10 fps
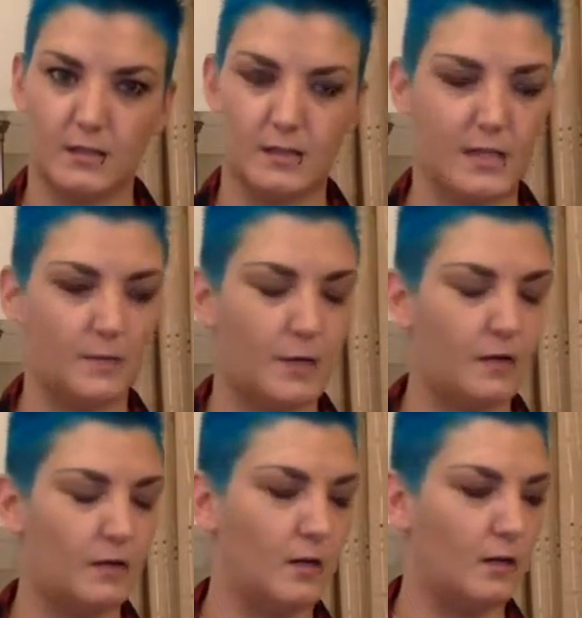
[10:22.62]
said
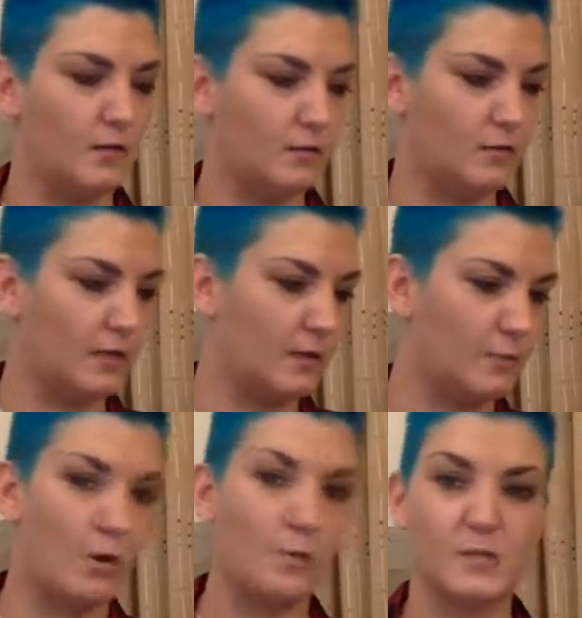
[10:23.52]
about looking at a
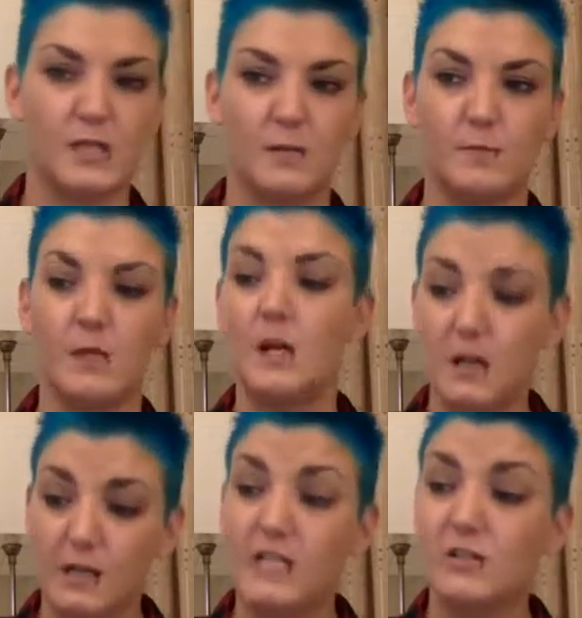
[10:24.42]
property, I'm
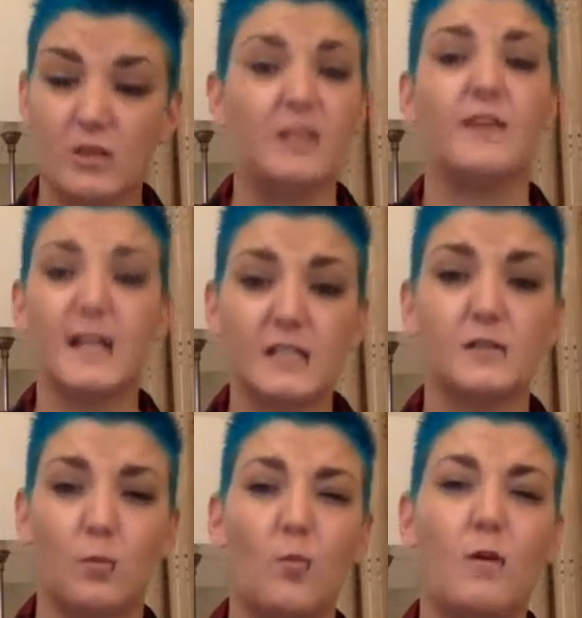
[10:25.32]
literally, that is
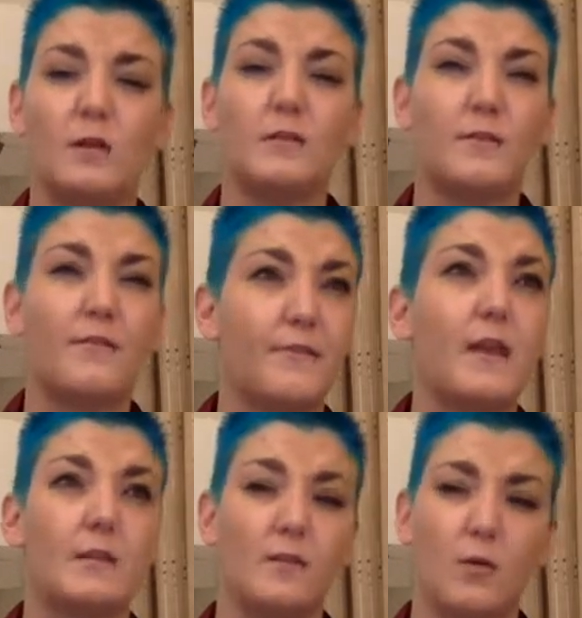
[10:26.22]
the one
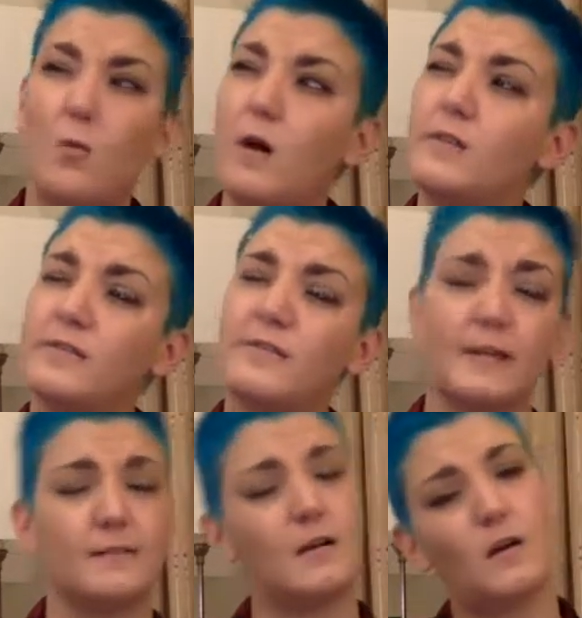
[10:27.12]
thing that
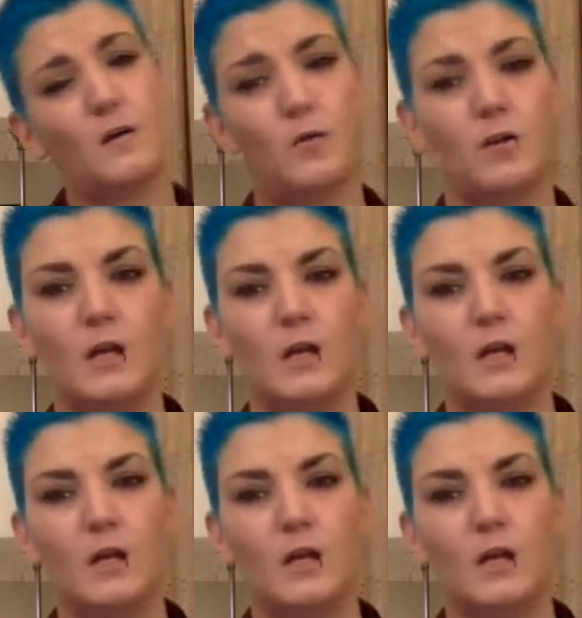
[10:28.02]
I want